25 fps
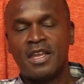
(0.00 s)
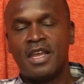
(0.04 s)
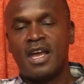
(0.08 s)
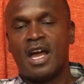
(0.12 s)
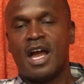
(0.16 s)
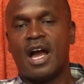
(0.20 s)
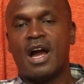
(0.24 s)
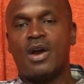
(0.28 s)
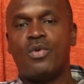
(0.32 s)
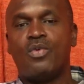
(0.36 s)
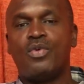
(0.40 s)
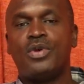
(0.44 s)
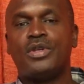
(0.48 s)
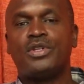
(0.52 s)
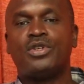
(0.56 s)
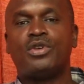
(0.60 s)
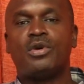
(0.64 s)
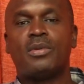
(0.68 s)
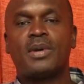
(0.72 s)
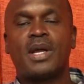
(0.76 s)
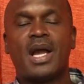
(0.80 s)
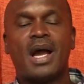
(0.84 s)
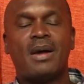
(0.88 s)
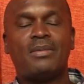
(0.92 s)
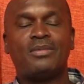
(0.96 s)
Wisdom
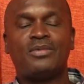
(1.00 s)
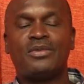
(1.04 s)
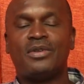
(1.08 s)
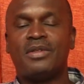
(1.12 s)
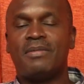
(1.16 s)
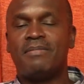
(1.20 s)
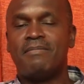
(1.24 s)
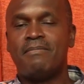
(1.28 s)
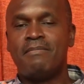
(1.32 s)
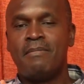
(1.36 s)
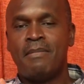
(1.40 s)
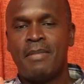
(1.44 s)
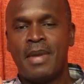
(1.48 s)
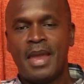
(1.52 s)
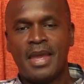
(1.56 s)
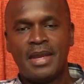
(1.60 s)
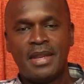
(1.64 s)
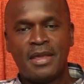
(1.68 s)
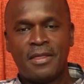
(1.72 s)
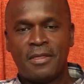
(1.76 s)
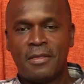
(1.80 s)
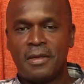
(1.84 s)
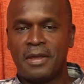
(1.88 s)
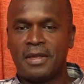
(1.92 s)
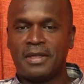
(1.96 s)
comes with many
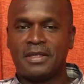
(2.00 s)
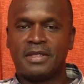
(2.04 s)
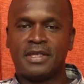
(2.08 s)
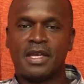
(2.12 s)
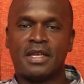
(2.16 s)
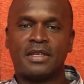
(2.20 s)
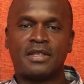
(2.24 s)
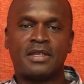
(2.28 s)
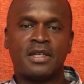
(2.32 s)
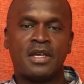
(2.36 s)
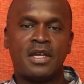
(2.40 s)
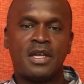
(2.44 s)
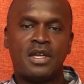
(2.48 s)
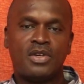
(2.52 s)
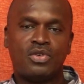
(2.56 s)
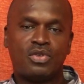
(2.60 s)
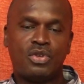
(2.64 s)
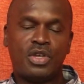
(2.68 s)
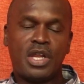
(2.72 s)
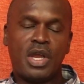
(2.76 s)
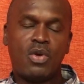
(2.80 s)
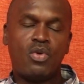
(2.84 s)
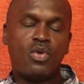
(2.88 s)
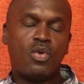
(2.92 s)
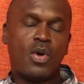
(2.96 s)
things. And
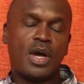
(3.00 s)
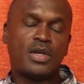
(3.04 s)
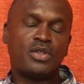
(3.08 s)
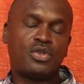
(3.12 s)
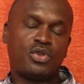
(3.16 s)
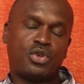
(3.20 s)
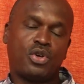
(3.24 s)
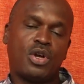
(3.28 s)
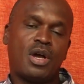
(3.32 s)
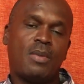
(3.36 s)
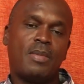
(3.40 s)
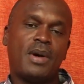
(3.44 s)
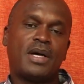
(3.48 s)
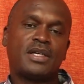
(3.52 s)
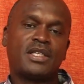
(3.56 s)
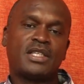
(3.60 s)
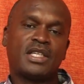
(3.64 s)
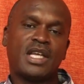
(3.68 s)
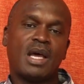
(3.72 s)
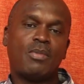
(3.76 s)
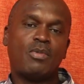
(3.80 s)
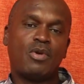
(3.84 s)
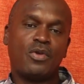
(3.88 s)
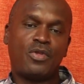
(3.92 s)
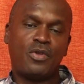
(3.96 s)
today we want to talk about
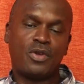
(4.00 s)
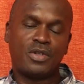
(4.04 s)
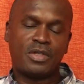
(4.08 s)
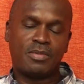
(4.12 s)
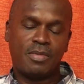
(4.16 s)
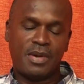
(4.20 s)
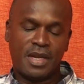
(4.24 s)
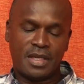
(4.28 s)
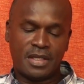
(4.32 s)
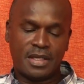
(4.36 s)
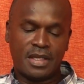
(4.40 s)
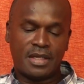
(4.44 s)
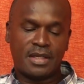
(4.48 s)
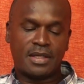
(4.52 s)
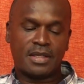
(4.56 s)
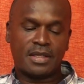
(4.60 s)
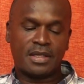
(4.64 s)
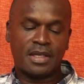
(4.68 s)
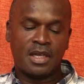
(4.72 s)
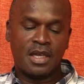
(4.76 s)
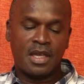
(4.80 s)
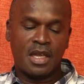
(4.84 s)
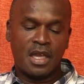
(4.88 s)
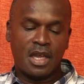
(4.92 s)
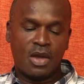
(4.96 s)
some of those blessings.
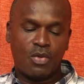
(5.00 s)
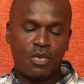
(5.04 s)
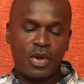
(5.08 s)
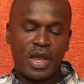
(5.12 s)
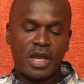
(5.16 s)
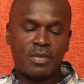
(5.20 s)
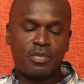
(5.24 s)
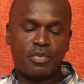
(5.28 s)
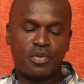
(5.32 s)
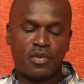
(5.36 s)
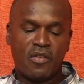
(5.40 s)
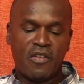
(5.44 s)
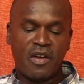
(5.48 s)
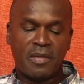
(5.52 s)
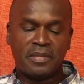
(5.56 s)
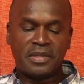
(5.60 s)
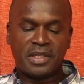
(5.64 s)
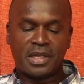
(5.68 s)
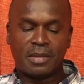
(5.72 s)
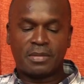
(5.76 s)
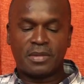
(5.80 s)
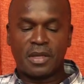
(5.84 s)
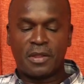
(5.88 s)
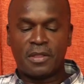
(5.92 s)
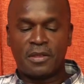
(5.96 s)
We're in Proverbs
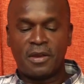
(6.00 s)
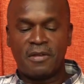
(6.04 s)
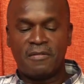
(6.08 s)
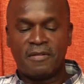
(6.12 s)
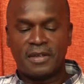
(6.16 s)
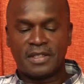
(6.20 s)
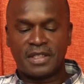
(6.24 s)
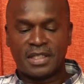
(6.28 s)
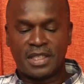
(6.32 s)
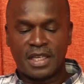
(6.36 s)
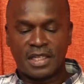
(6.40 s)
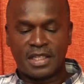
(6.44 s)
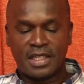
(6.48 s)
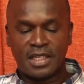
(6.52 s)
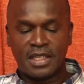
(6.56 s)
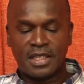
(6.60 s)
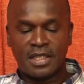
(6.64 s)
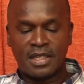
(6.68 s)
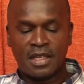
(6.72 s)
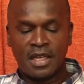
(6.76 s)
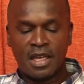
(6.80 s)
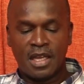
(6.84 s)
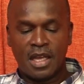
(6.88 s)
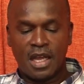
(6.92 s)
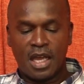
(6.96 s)
chapter 3, verse 13
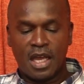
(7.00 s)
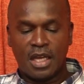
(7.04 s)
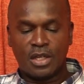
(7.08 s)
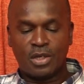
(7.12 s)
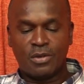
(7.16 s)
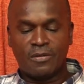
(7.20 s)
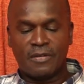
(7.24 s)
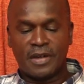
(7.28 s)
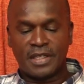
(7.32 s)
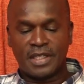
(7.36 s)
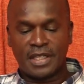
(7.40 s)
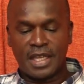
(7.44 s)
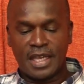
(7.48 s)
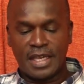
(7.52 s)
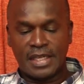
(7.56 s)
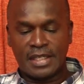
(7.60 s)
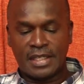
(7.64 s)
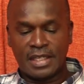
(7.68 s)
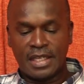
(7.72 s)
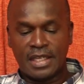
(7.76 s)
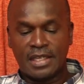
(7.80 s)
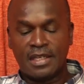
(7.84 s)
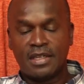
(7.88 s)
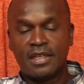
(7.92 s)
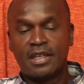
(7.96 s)
to verse
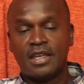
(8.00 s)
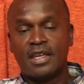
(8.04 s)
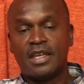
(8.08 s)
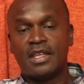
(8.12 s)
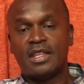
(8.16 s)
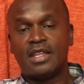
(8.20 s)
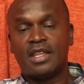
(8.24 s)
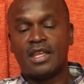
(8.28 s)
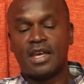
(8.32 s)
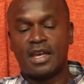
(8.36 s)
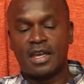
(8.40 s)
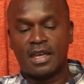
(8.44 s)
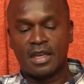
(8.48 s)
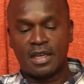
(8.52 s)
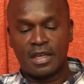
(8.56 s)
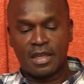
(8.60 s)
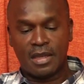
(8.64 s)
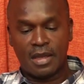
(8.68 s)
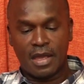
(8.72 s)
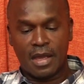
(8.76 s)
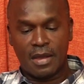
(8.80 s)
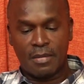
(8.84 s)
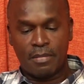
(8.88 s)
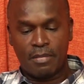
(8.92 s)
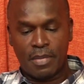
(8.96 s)
18 in
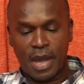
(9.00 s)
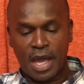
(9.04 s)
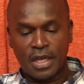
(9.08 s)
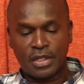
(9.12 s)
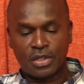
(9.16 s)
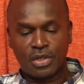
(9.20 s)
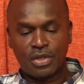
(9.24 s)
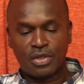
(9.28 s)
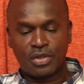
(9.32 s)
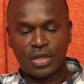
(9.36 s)
the Passion